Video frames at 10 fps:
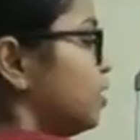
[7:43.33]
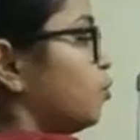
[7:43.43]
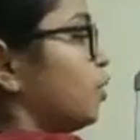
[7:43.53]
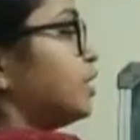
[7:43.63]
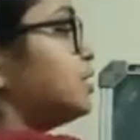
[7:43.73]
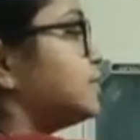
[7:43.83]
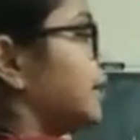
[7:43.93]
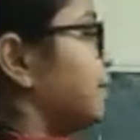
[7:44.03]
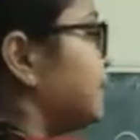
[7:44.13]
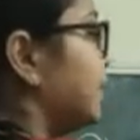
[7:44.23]
Now what does
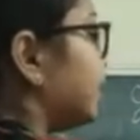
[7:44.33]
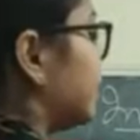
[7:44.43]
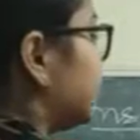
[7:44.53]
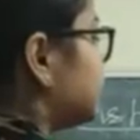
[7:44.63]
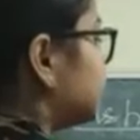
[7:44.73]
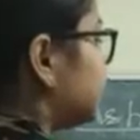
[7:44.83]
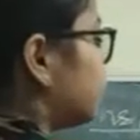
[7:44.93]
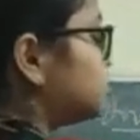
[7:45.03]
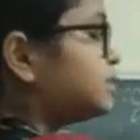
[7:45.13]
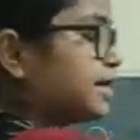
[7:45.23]
immediate addressing
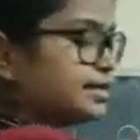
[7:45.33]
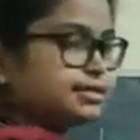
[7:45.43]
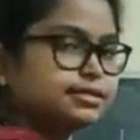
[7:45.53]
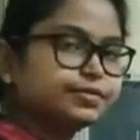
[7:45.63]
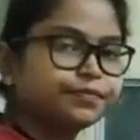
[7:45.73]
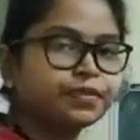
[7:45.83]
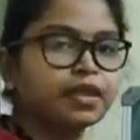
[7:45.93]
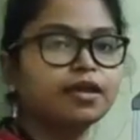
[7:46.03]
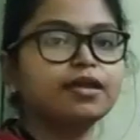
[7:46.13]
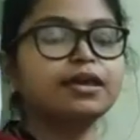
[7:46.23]
mode says?
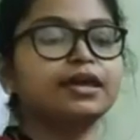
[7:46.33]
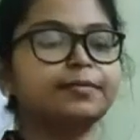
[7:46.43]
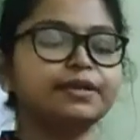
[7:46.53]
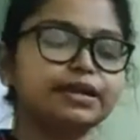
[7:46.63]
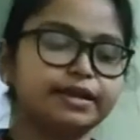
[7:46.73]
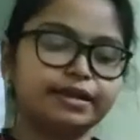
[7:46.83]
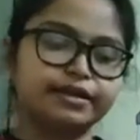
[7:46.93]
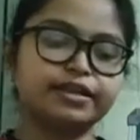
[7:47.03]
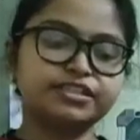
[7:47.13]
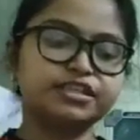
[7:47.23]
Immediate
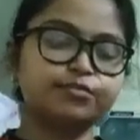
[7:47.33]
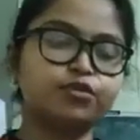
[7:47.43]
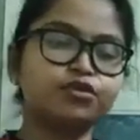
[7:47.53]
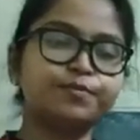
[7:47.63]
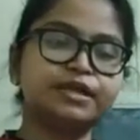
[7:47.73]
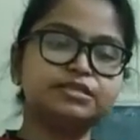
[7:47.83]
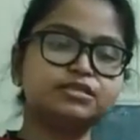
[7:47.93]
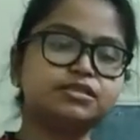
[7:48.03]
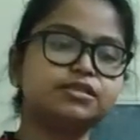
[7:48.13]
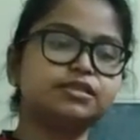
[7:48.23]
addressing mode
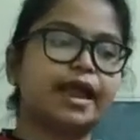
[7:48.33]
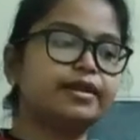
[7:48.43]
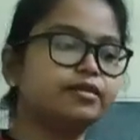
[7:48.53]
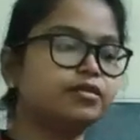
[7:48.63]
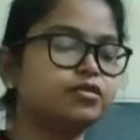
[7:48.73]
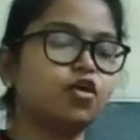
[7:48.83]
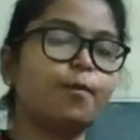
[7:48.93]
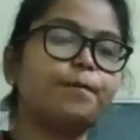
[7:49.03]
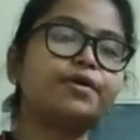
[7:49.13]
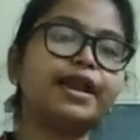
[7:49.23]
means that the
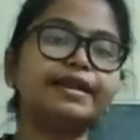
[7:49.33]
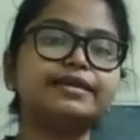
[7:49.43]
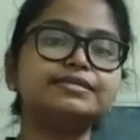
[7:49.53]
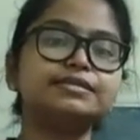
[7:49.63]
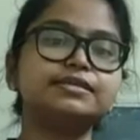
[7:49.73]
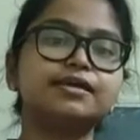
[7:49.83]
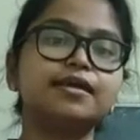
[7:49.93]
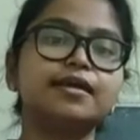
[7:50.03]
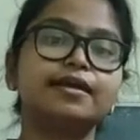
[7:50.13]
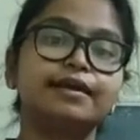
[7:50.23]
operand is
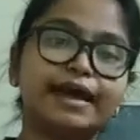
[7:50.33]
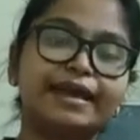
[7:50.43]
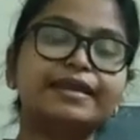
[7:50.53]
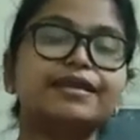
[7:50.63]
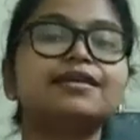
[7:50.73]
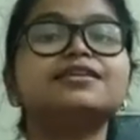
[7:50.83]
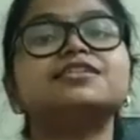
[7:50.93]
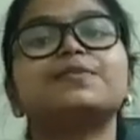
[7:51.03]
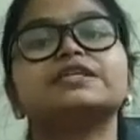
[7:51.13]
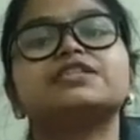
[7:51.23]
directly
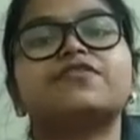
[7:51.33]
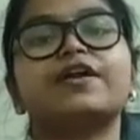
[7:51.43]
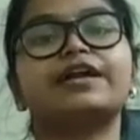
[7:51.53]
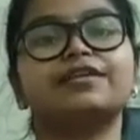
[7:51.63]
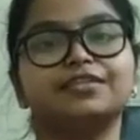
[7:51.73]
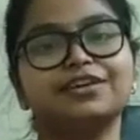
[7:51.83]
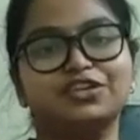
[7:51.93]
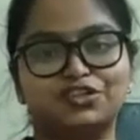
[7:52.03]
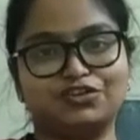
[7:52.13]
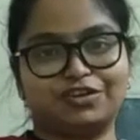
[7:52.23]
specified in the
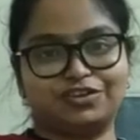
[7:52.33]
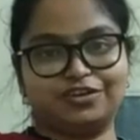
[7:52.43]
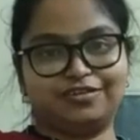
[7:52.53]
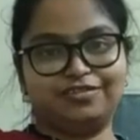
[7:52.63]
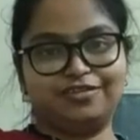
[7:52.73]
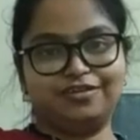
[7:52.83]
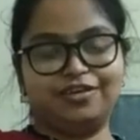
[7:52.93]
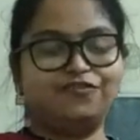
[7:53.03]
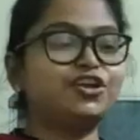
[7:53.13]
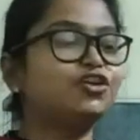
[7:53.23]
instruction.
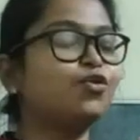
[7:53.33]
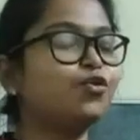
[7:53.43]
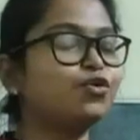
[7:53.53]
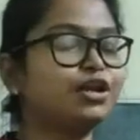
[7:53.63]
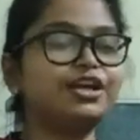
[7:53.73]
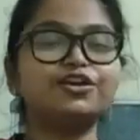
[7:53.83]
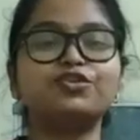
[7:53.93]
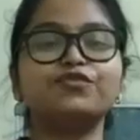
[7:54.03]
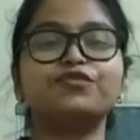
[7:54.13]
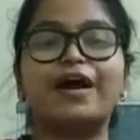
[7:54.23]
We no need
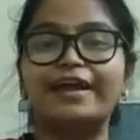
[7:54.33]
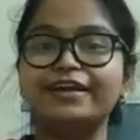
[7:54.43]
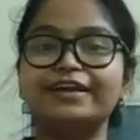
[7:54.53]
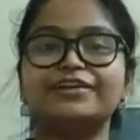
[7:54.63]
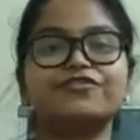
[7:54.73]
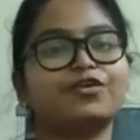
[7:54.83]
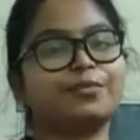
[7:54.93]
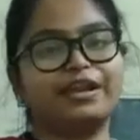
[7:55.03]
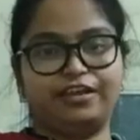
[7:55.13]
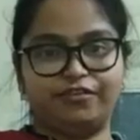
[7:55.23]
to find it from
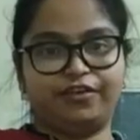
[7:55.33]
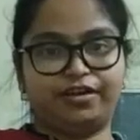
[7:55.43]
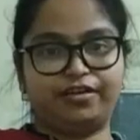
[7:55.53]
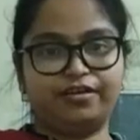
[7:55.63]
anywhere.